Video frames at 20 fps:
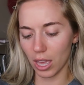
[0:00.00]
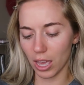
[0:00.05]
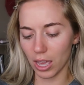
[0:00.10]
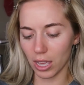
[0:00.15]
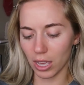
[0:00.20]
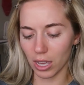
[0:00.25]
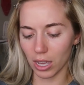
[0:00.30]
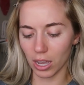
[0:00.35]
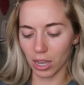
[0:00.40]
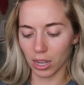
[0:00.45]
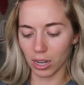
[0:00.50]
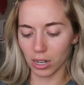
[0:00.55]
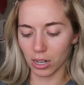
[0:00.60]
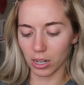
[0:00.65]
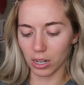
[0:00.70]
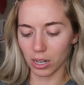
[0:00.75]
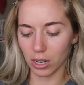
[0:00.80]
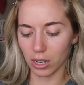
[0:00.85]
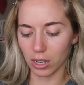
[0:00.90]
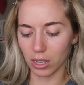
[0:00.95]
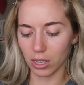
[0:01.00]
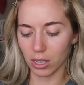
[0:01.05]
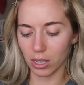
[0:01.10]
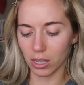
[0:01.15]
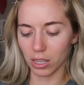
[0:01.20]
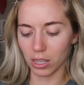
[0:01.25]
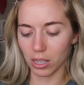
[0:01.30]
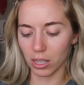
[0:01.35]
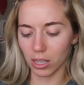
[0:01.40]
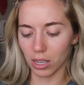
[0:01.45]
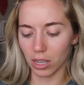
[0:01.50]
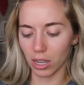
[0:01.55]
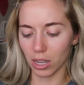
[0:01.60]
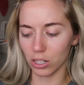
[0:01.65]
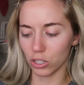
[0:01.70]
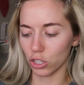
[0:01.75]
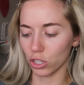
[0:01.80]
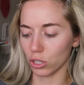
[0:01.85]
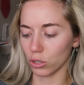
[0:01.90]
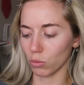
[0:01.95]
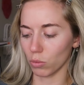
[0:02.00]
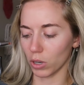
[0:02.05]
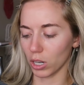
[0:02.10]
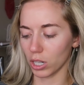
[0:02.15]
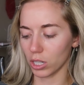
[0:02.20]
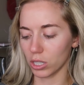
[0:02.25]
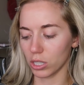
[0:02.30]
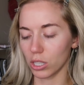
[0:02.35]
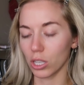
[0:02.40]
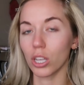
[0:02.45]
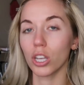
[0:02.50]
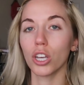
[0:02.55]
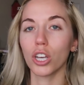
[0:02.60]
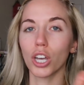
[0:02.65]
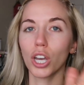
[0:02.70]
and it just works.